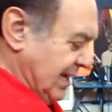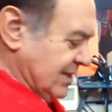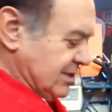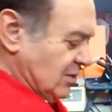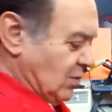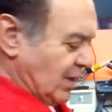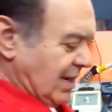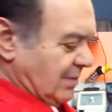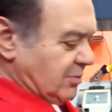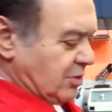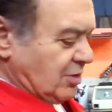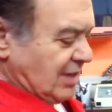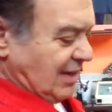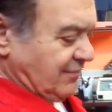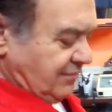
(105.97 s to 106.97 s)
And so what I'm
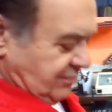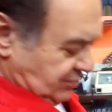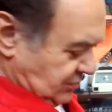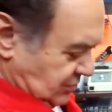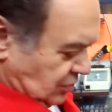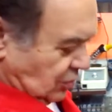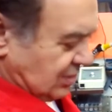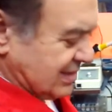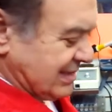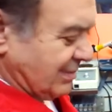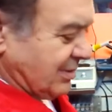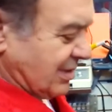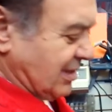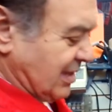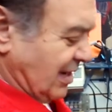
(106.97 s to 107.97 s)
doing
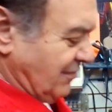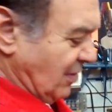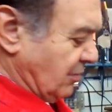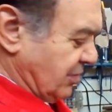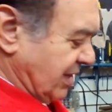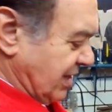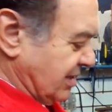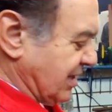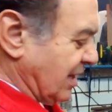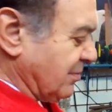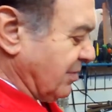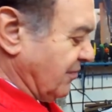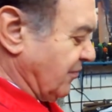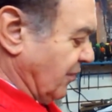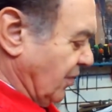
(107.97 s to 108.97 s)
something that I've already
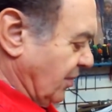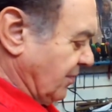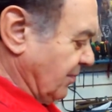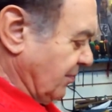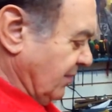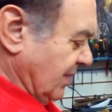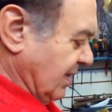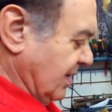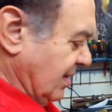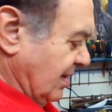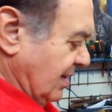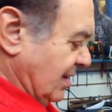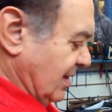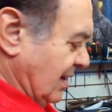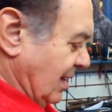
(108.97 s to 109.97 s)
done before.
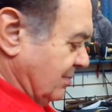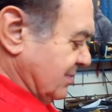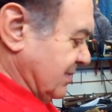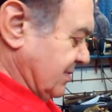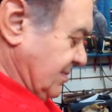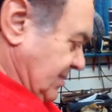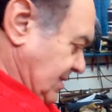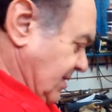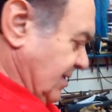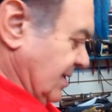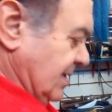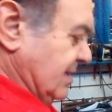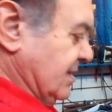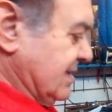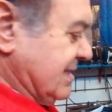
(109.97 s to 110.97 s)
I'm
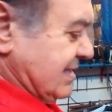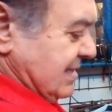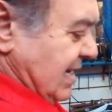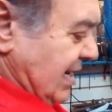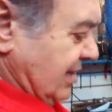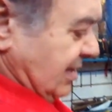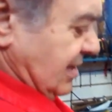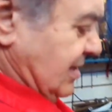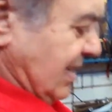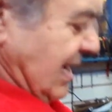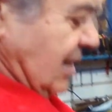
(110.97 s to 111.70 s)
sanding